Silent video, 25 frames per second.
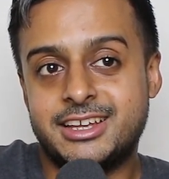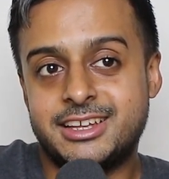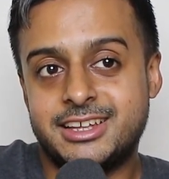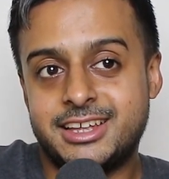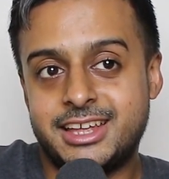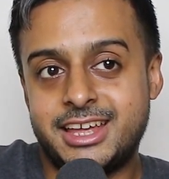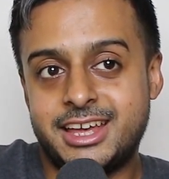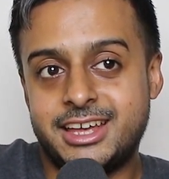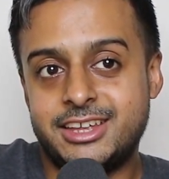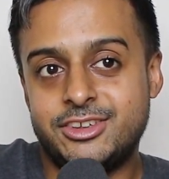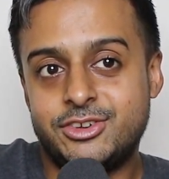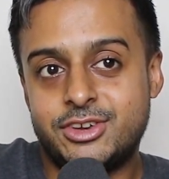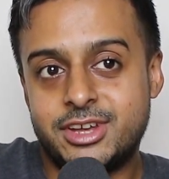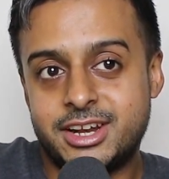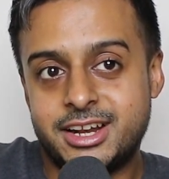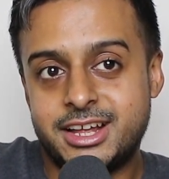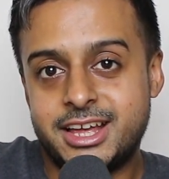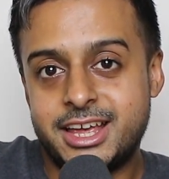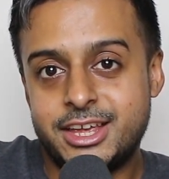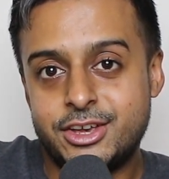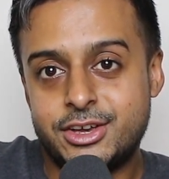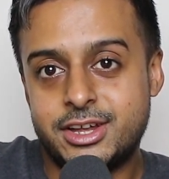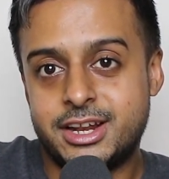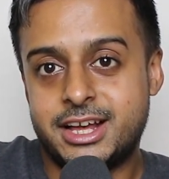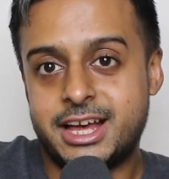You can
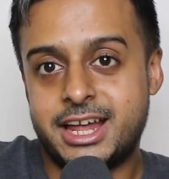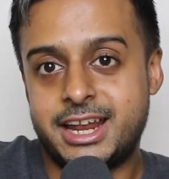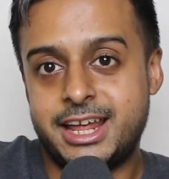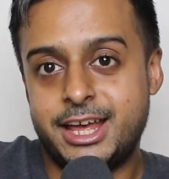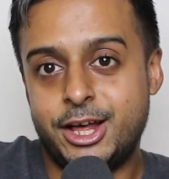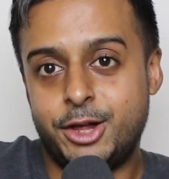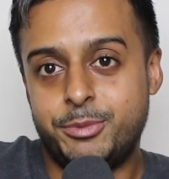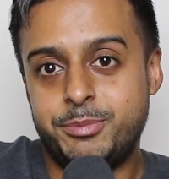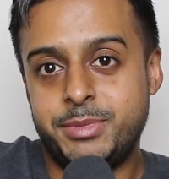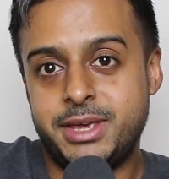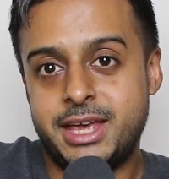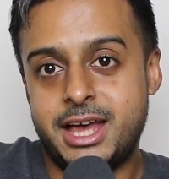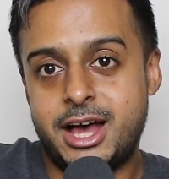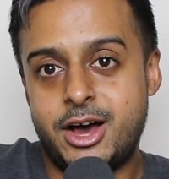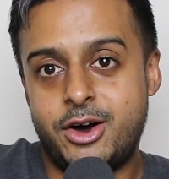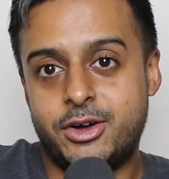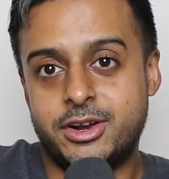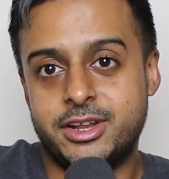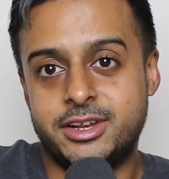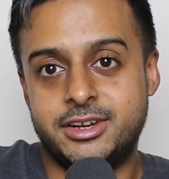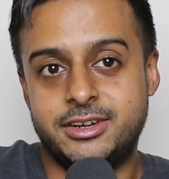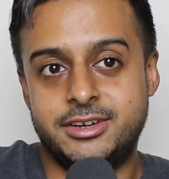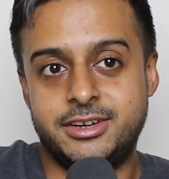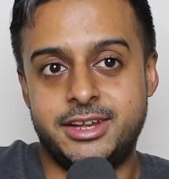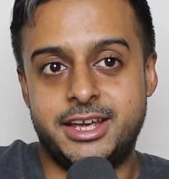kind of help me out
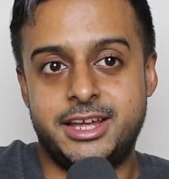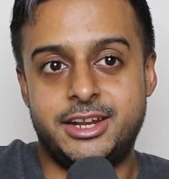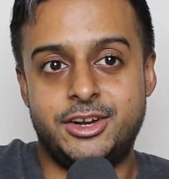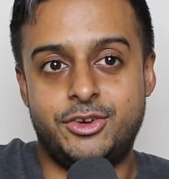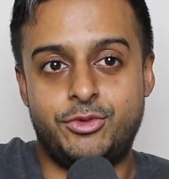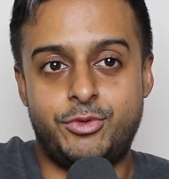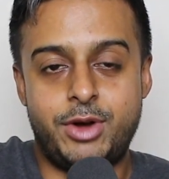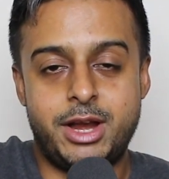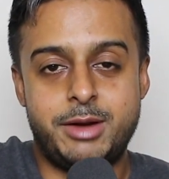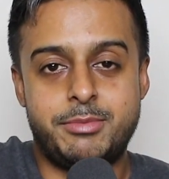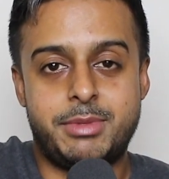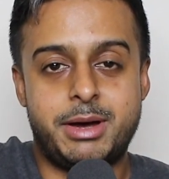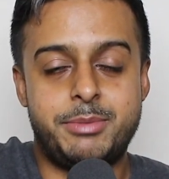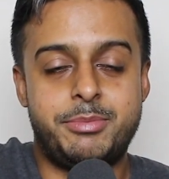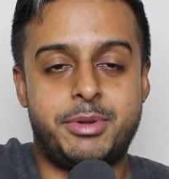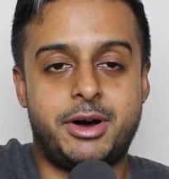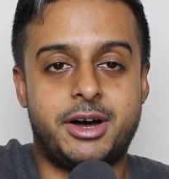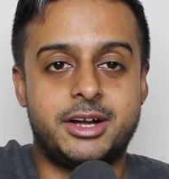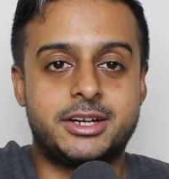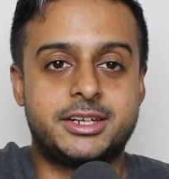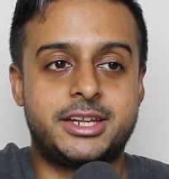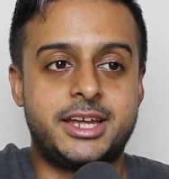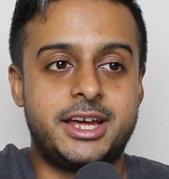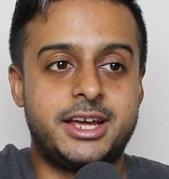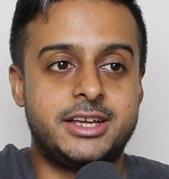and rate my
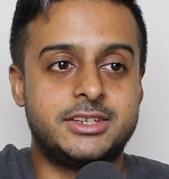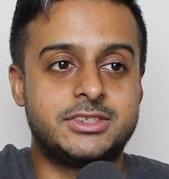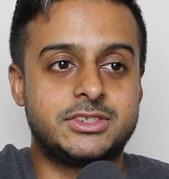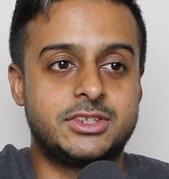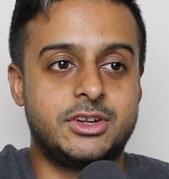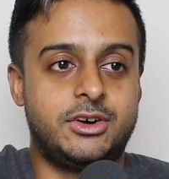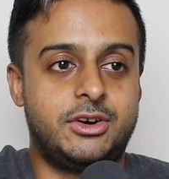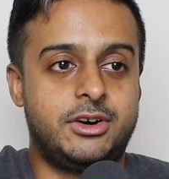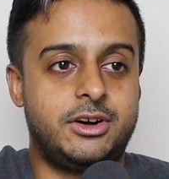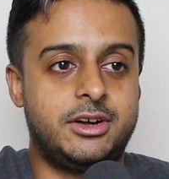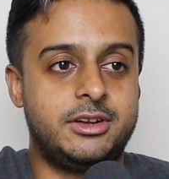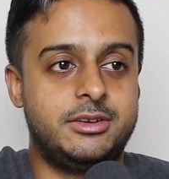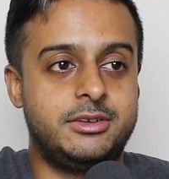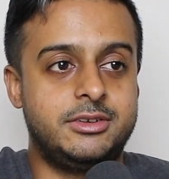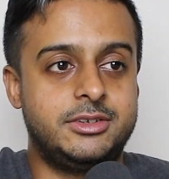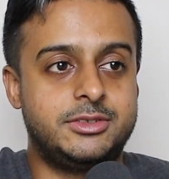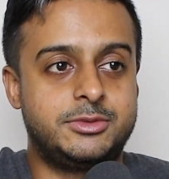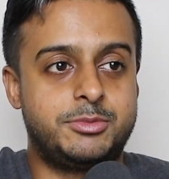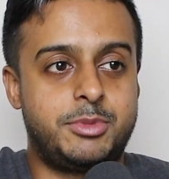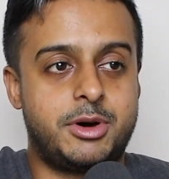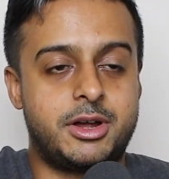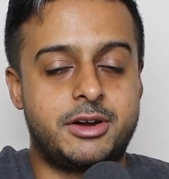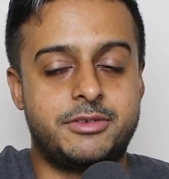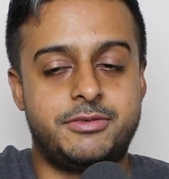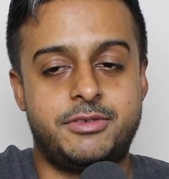podcast on
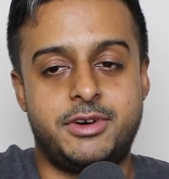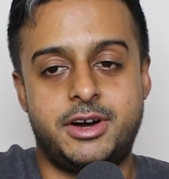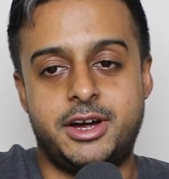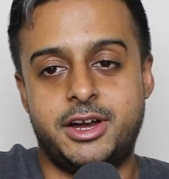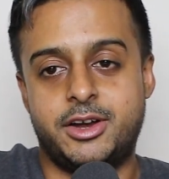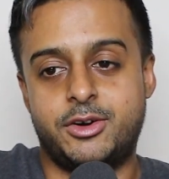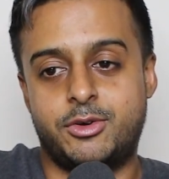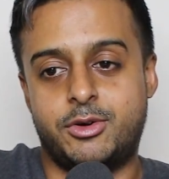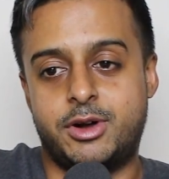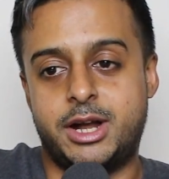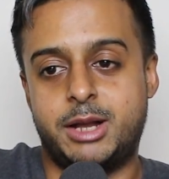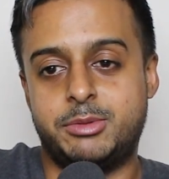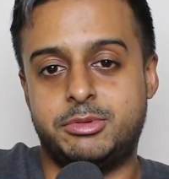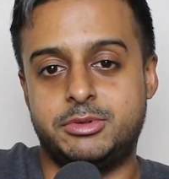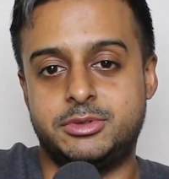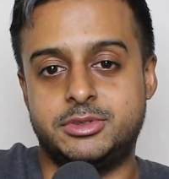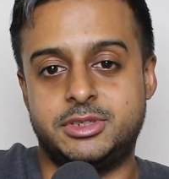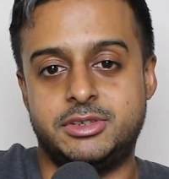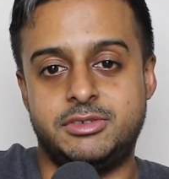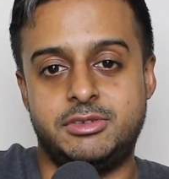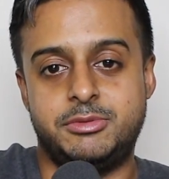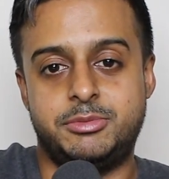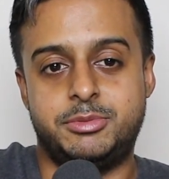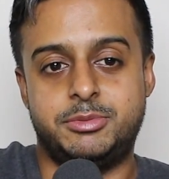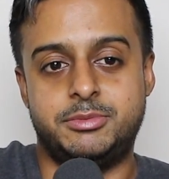Spotify or Apple
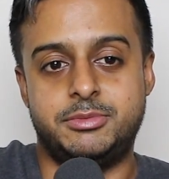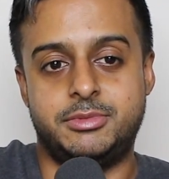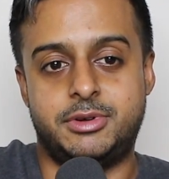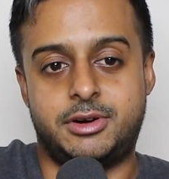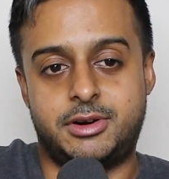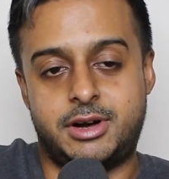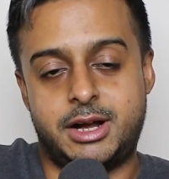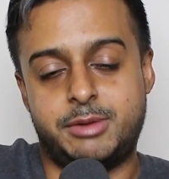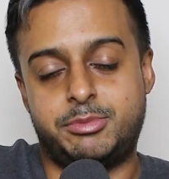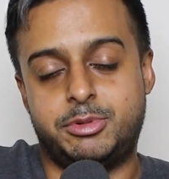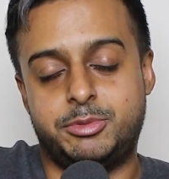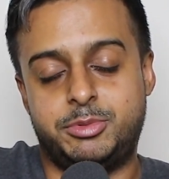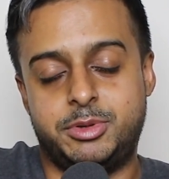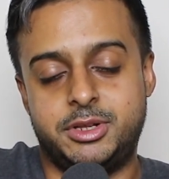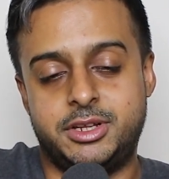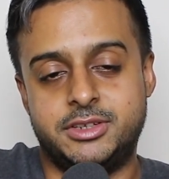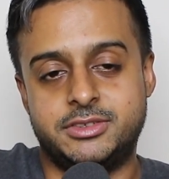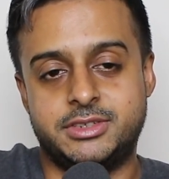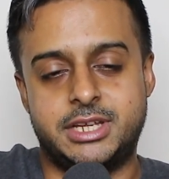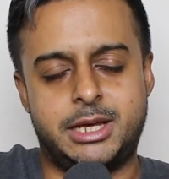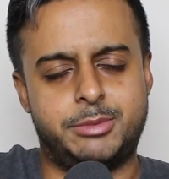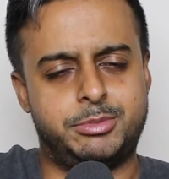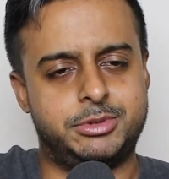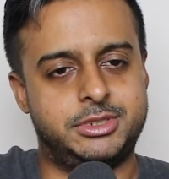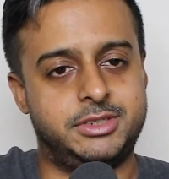TV or Apple
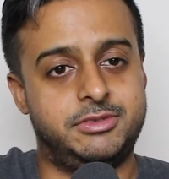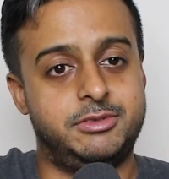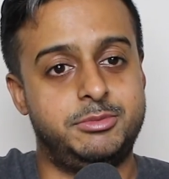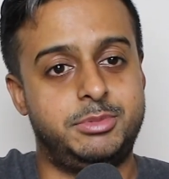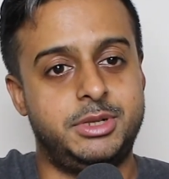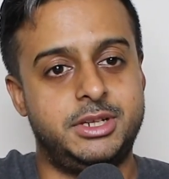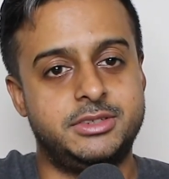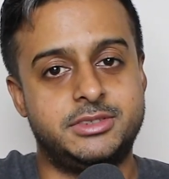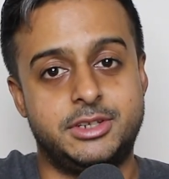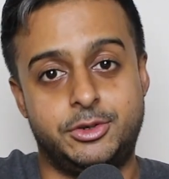TV Plus.